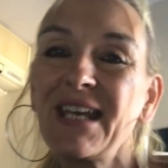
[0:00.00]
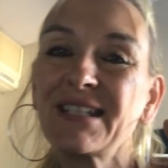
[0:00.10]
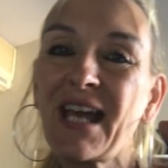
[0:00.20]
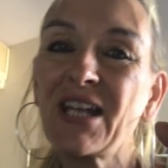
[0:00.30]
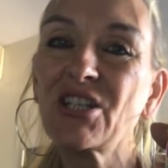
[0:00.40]

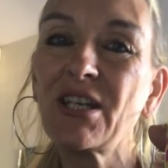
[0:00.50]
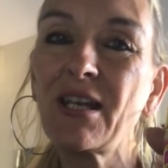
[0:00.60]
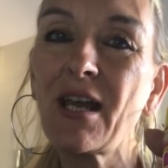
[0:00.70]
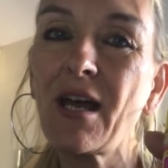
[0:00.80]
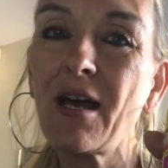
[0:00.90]
It's
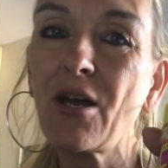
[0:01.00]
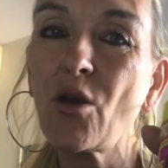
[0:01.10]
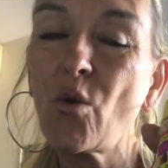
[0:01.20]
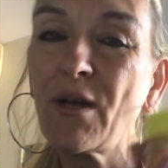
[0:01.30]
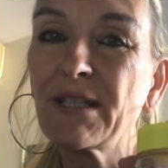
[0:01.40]
actually
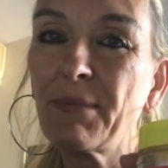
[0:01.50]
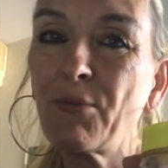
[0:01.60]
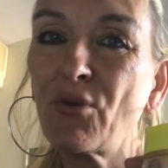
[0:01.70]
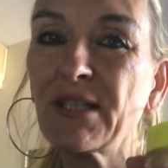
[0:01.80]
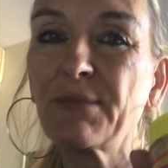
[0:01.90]
quite a
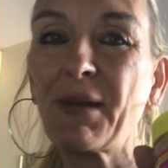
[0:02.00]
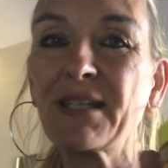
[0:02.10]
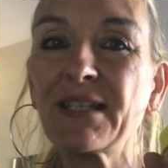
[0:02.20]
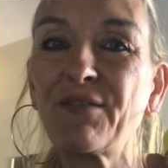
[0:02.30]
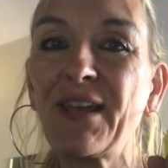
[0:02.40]
bit more
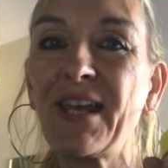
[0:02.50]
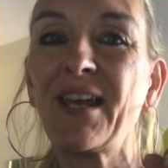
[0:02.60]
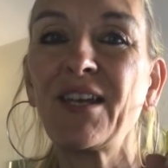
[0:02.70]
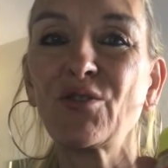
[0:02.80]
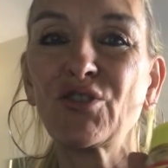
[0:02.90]
expensive
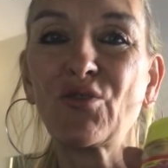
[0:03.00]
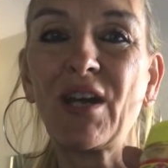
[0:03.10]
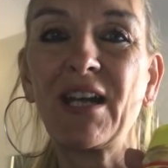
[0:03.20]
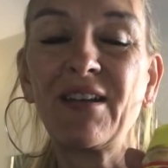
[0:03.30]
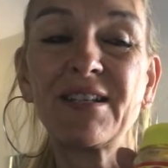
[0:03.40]
here in
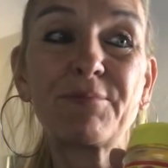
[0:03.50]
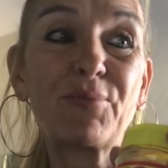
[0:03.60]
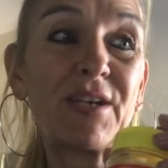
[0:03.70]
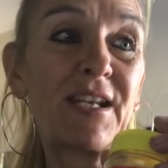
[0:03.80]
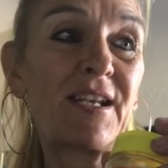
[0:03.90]
Australia. It's
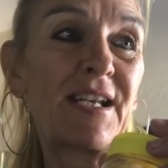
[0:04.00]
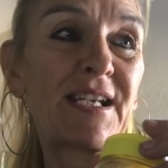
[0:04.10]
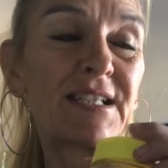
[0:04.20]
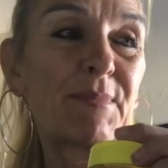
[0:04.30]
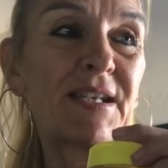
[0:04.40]
pretty
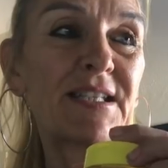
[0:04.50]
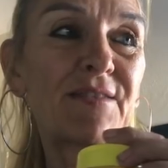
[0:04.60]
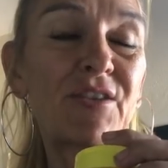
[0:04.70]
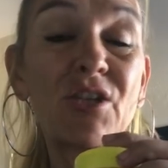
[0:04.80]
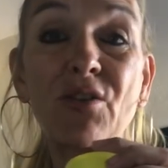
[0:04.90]

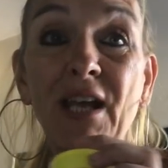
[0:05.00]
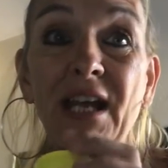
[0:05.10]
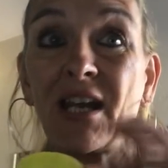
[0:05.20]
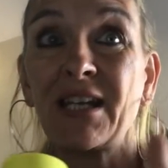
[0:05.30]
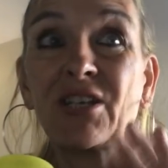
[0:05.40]
inexpensive in the
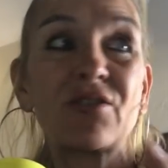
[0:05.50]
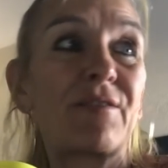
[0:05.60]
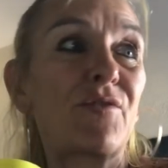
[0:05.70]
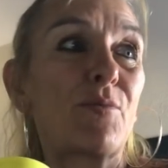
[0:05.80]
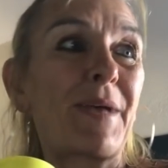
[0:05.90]
UK, like
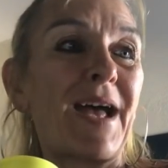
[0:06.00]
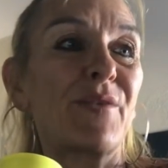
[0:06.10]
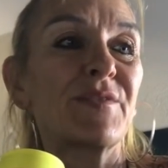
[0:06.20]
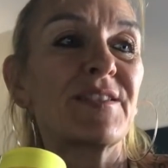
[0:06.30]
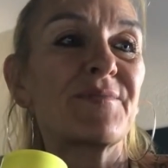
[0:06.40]
literally a few
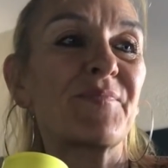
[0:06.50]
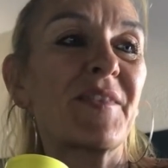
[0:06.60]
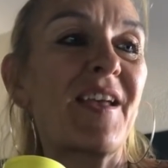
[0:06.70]
pounds.